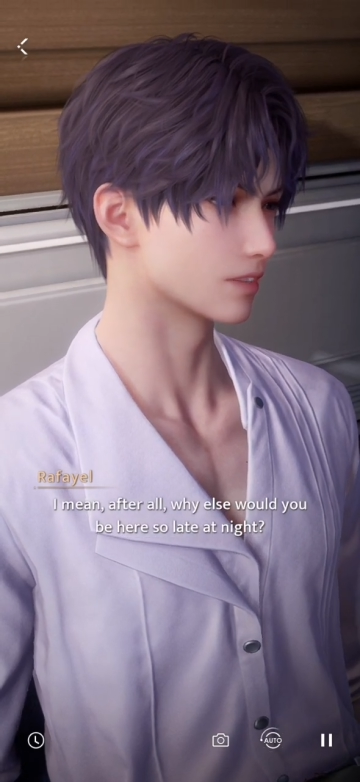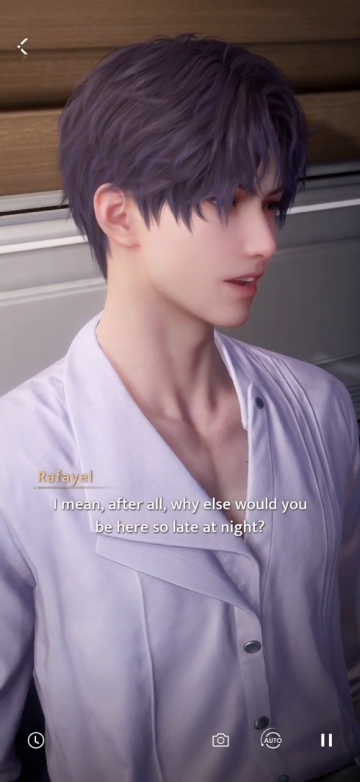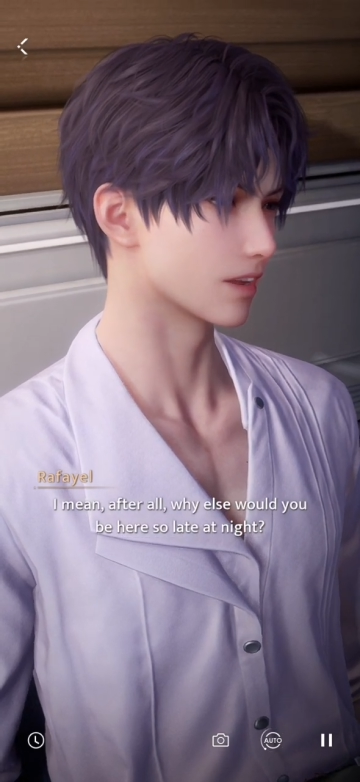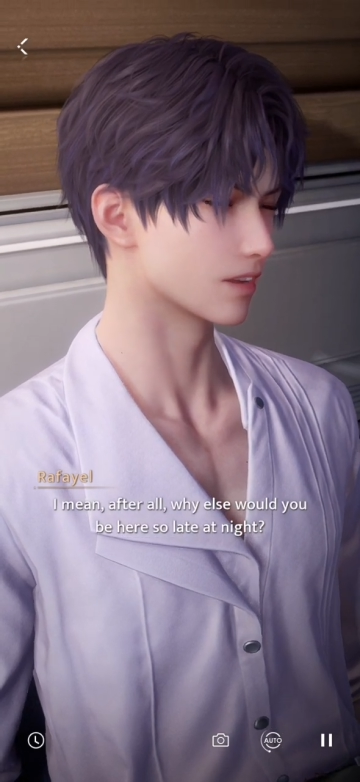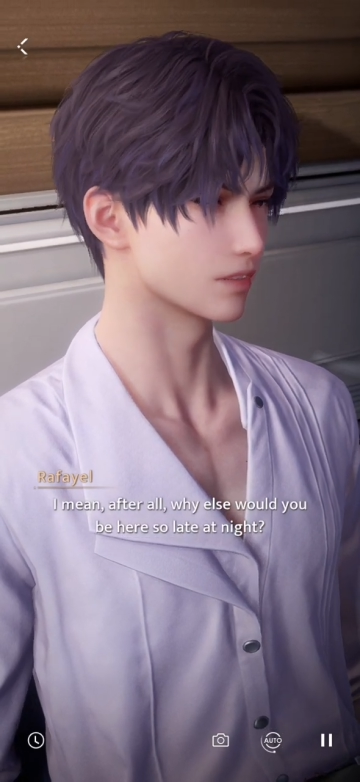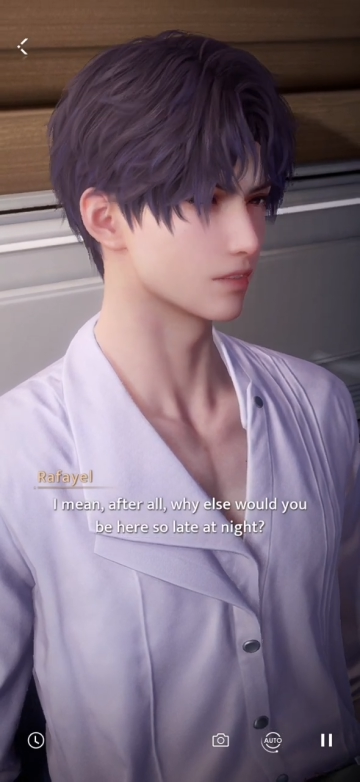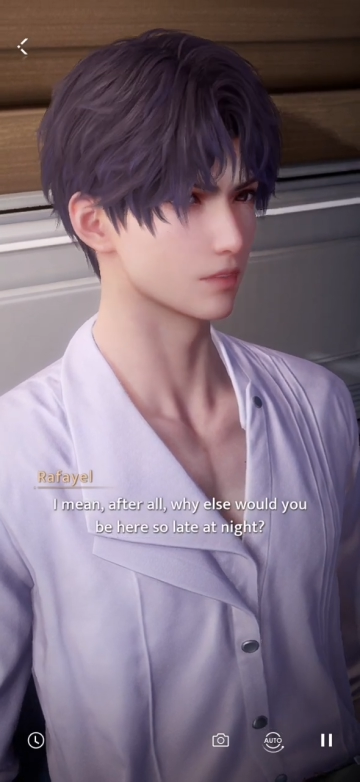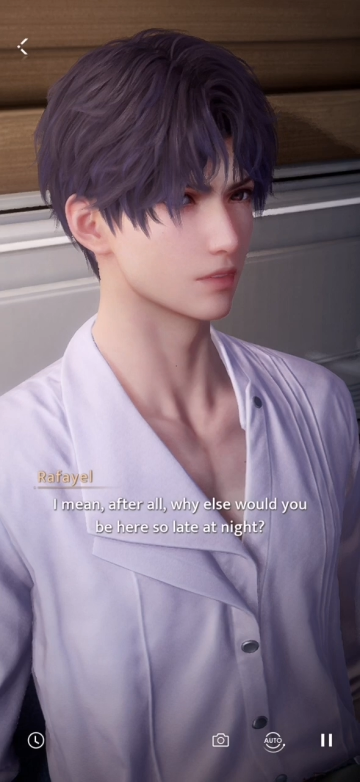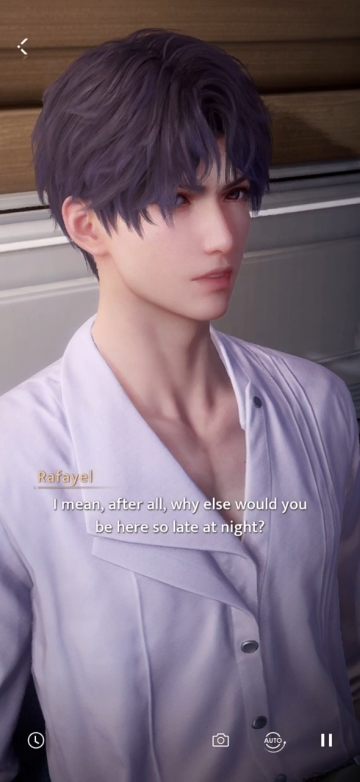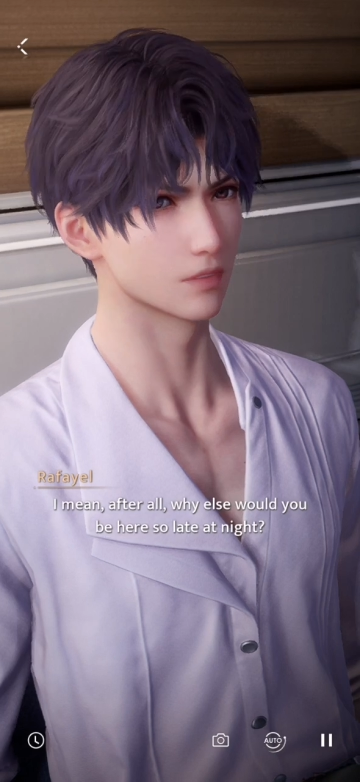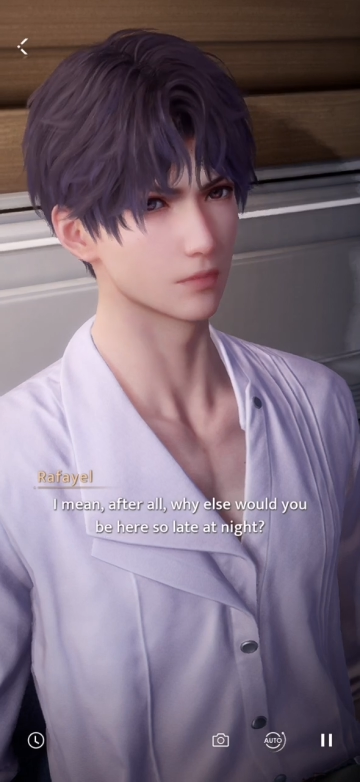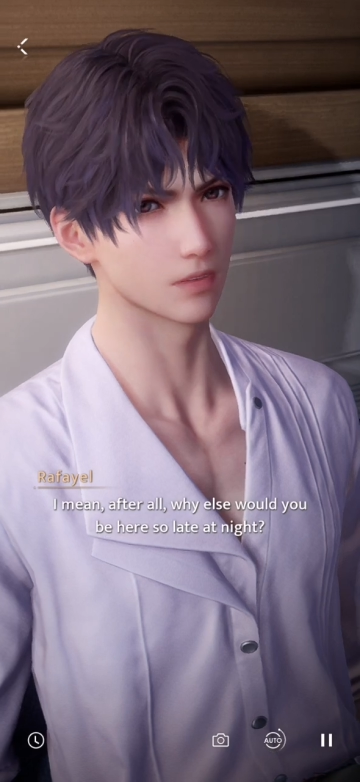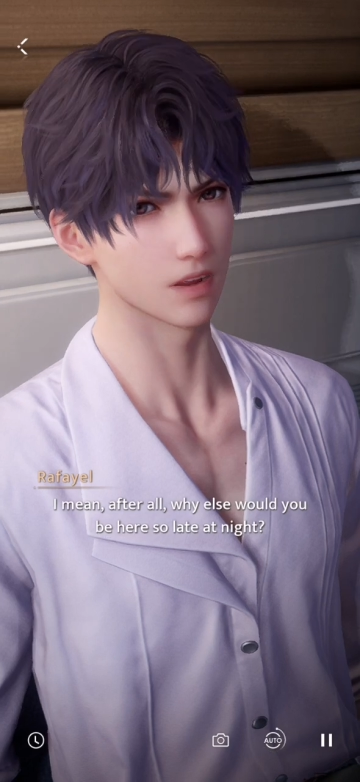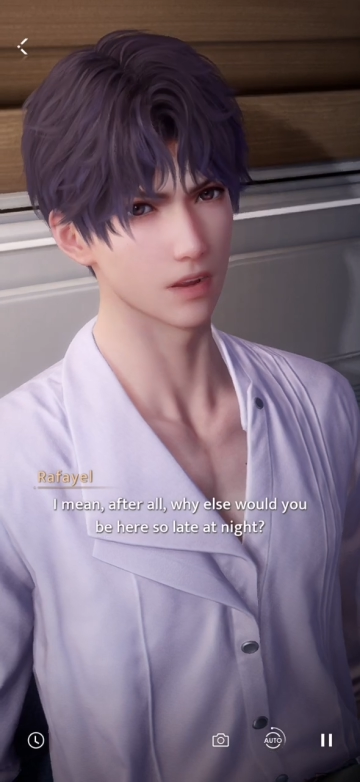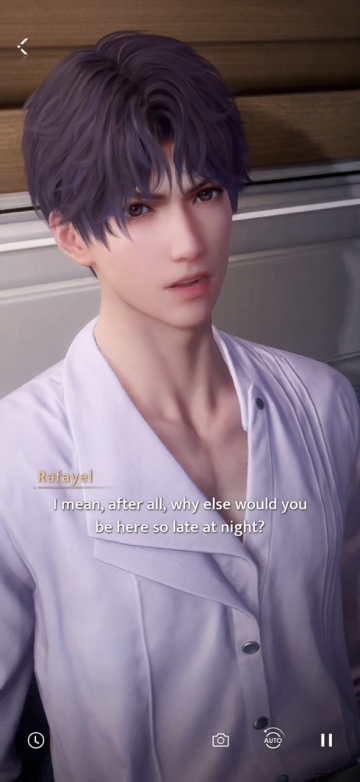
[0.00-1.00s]
why else
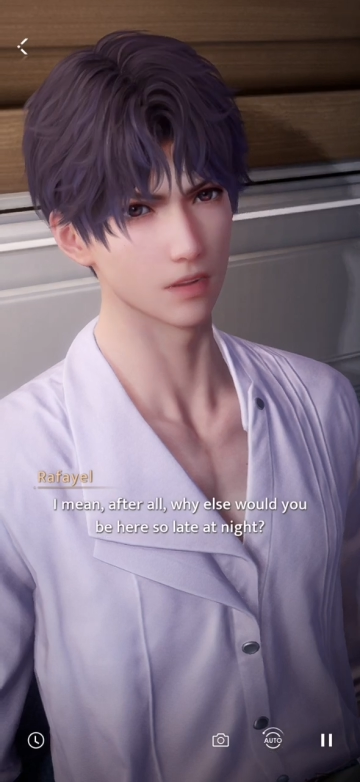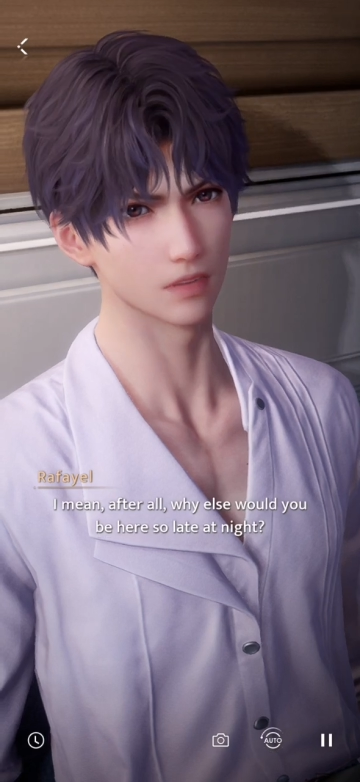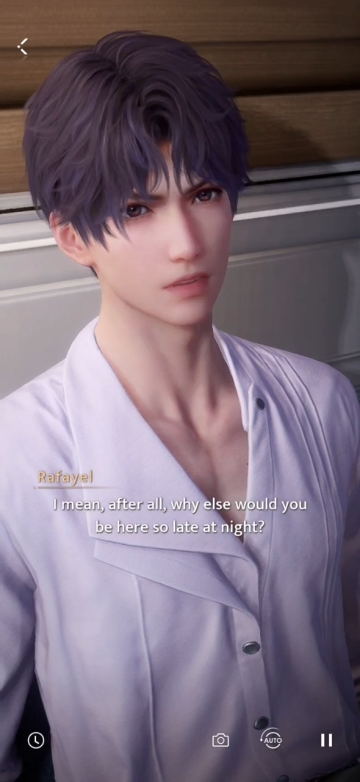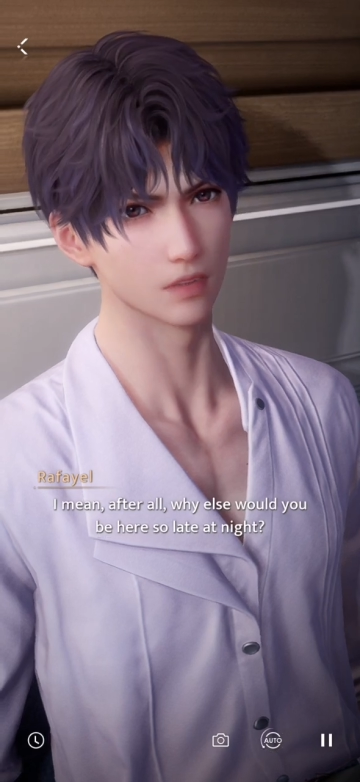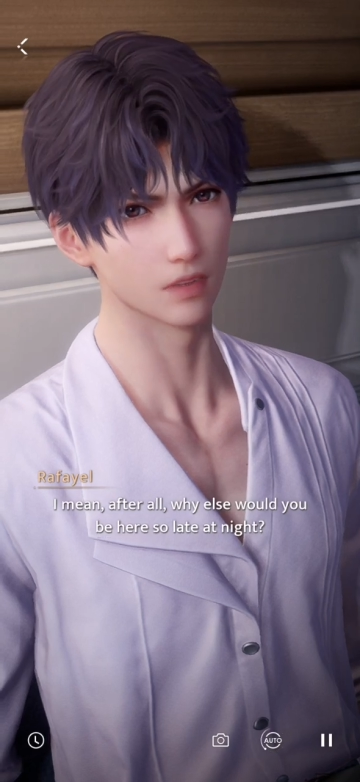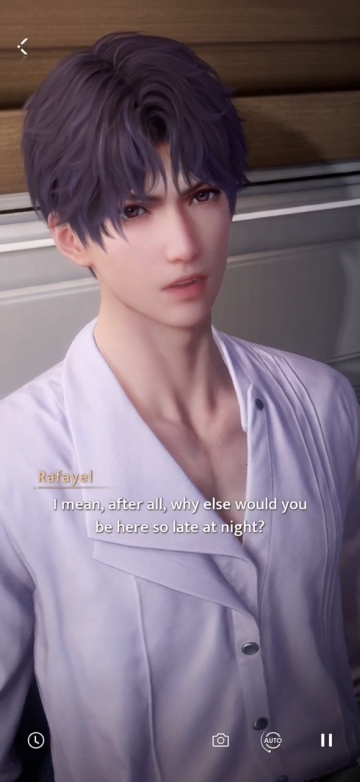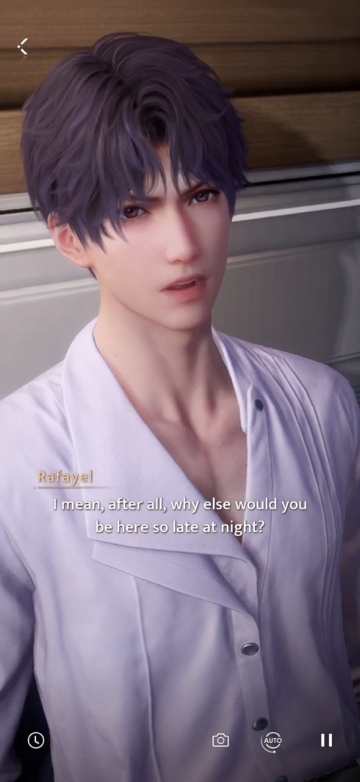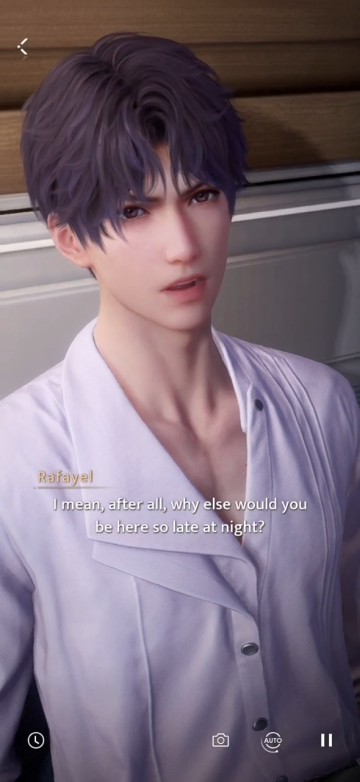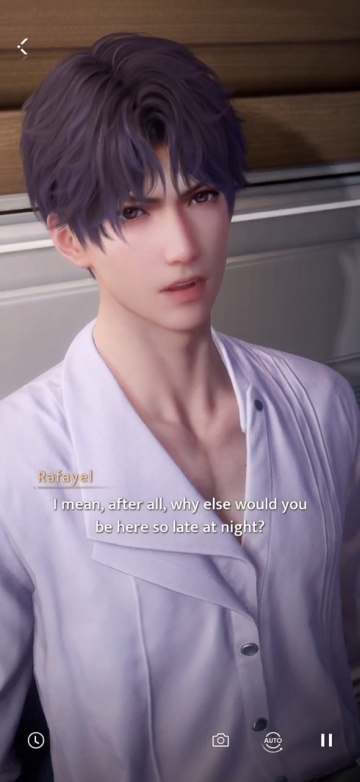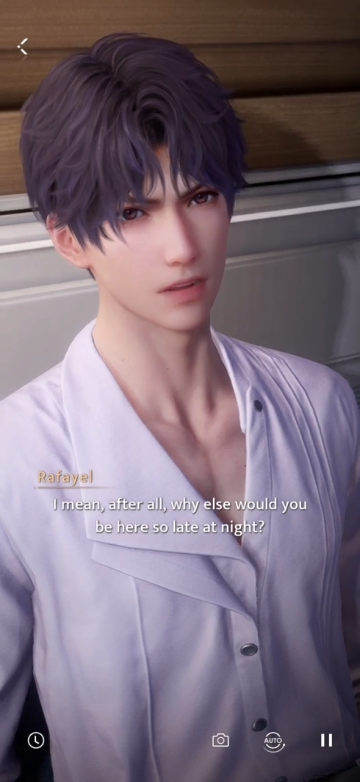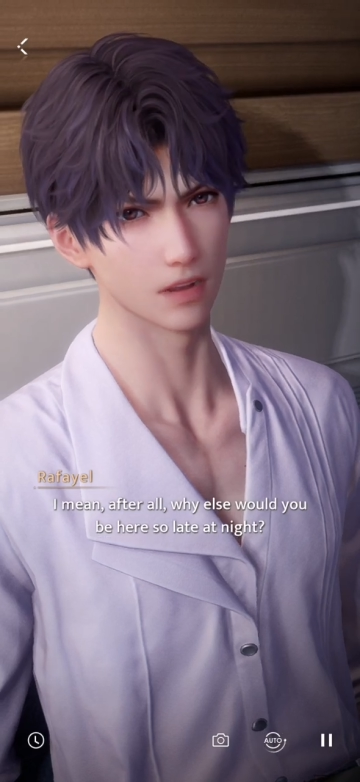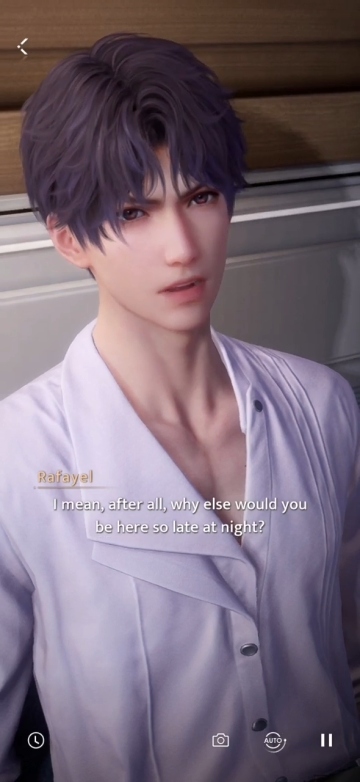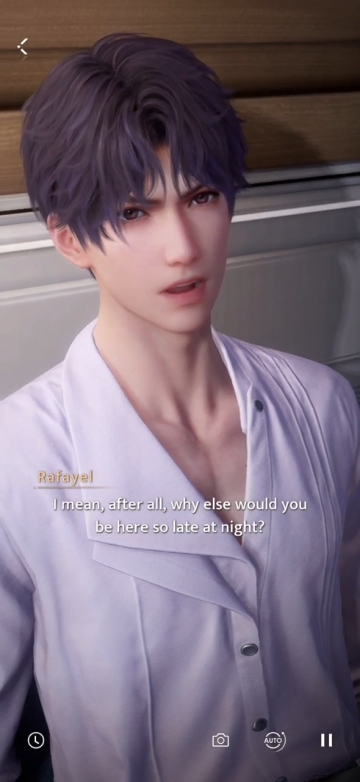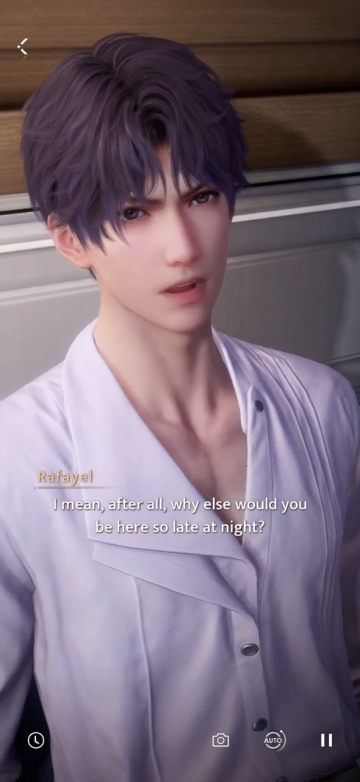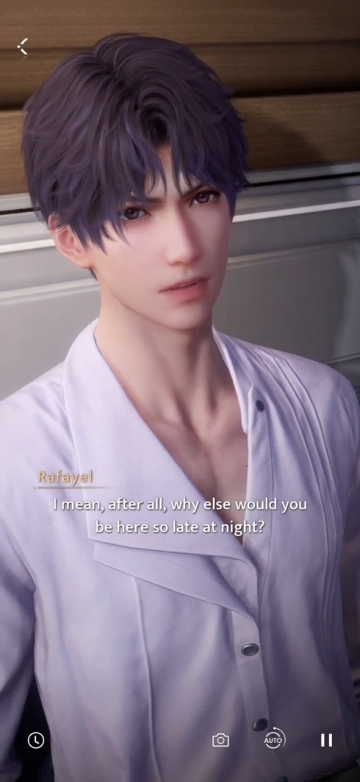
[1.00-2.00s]
would you be here so late
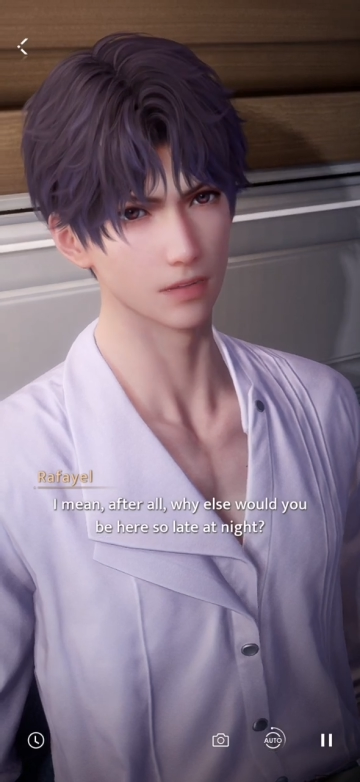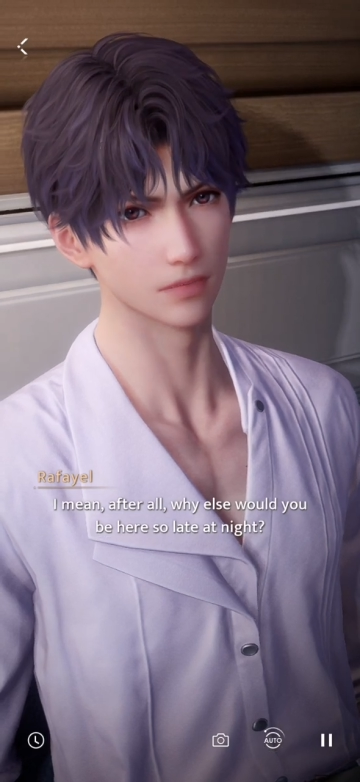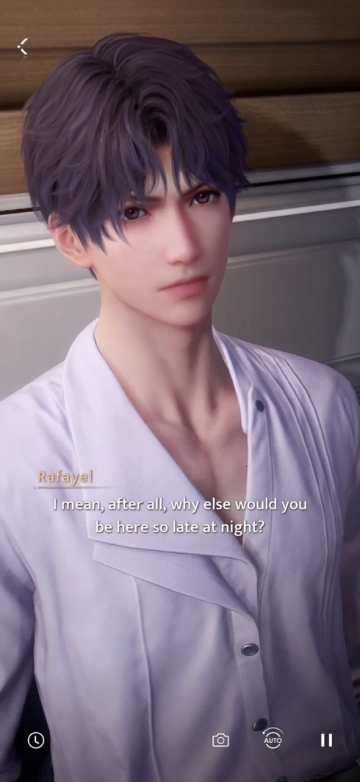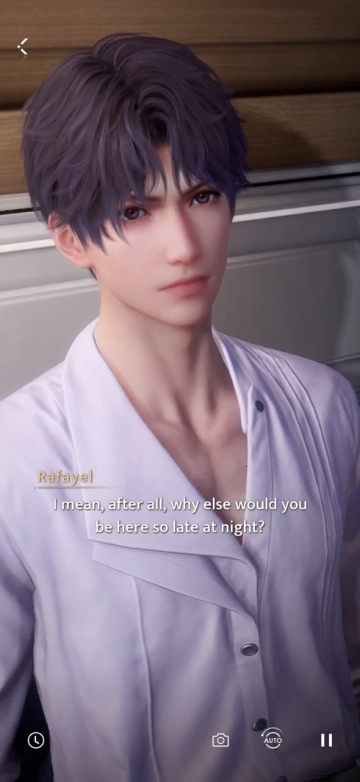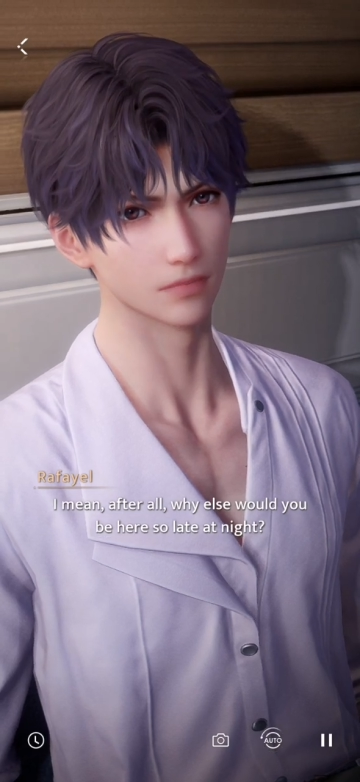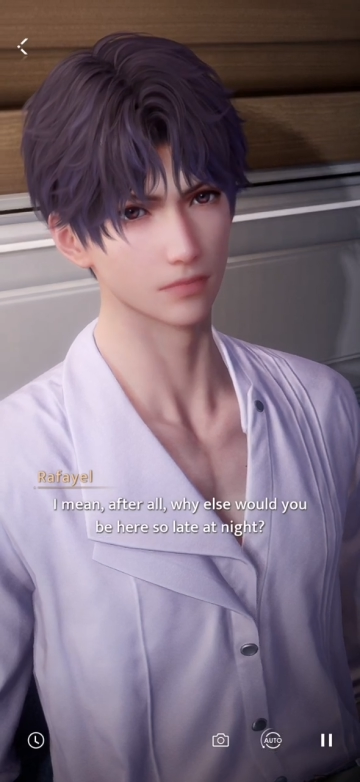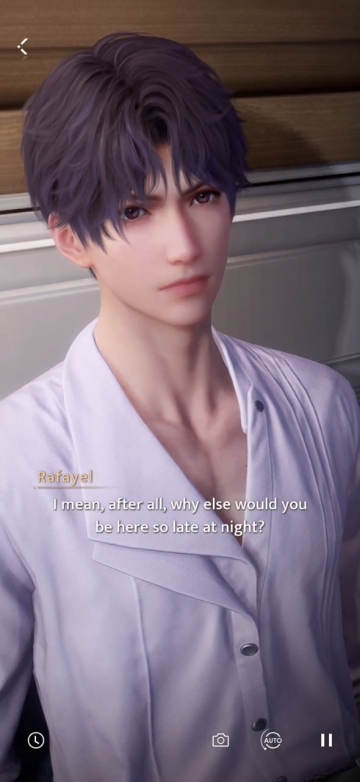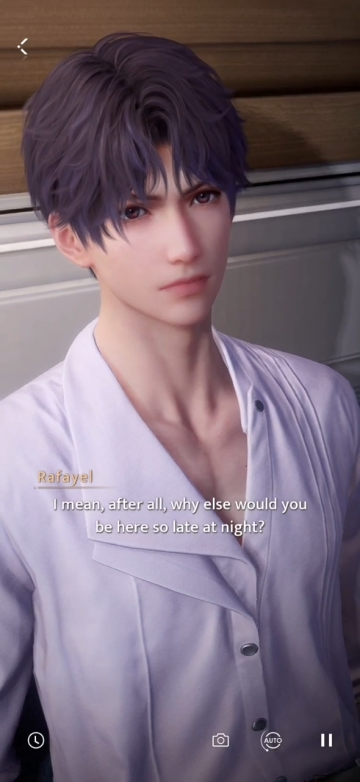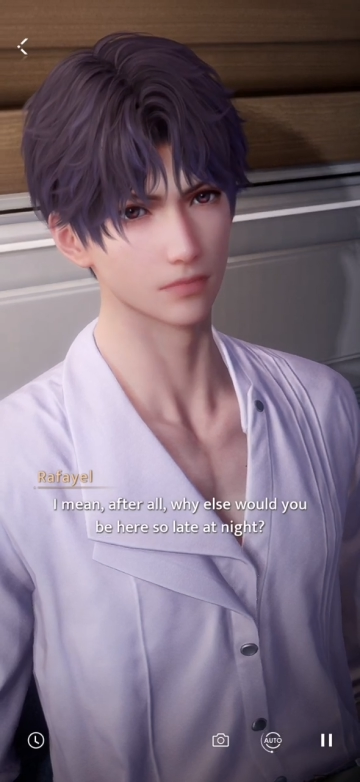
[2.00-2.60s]
at night?